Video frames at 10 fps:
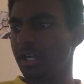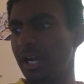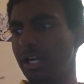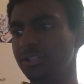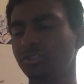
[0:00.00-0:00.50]

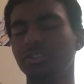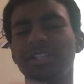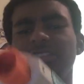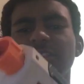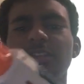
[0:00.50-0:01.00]
I
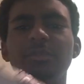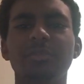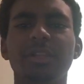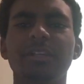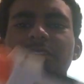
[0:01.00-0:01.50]
strategically
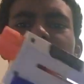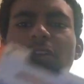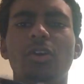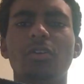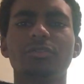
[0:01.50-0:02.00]
placed
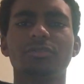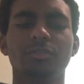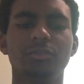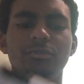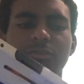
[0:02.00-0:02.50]
all the
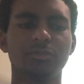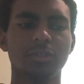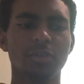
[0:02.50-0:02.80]
screws